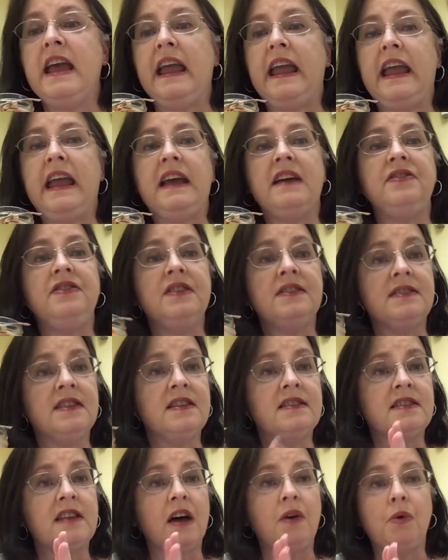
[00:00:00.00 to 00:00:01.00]
And this
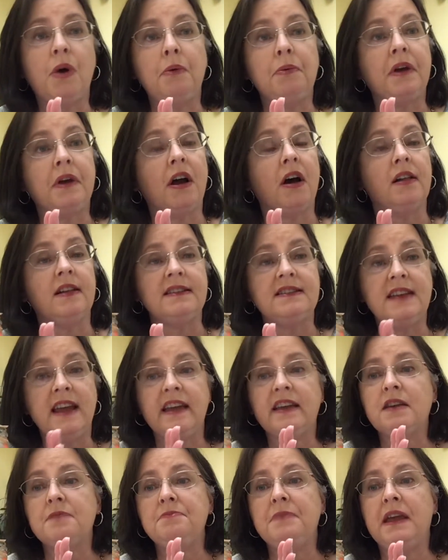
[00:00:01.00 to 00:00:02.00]
is what we call a
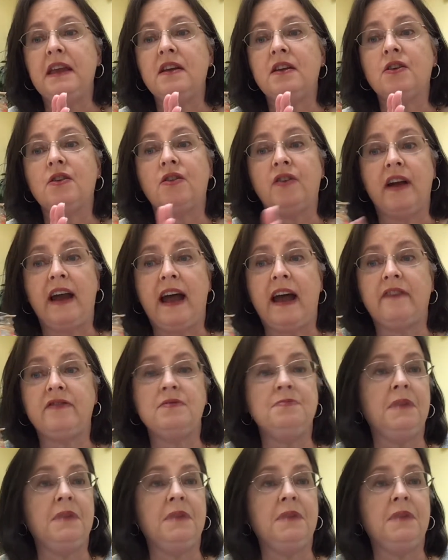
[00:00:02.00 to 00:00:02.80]
take and make craft,